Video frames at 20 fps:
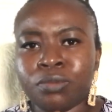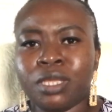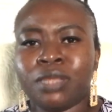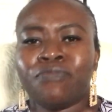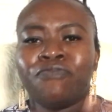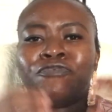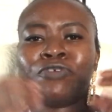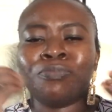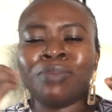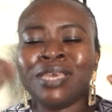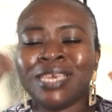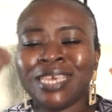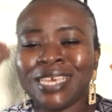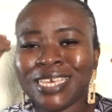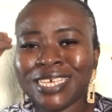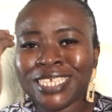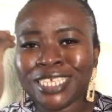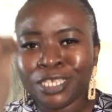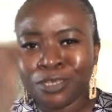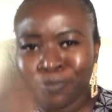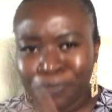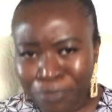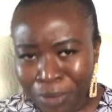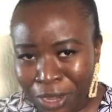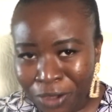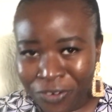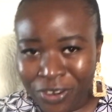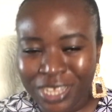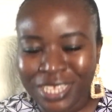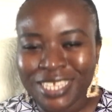From his
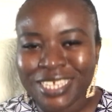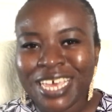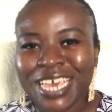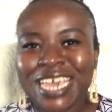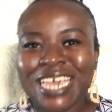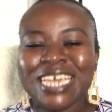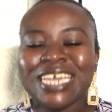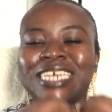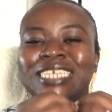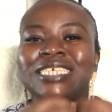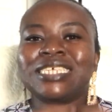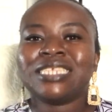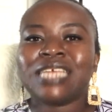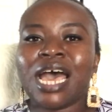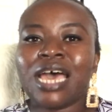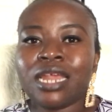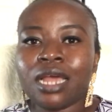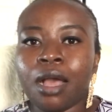spirit. It's not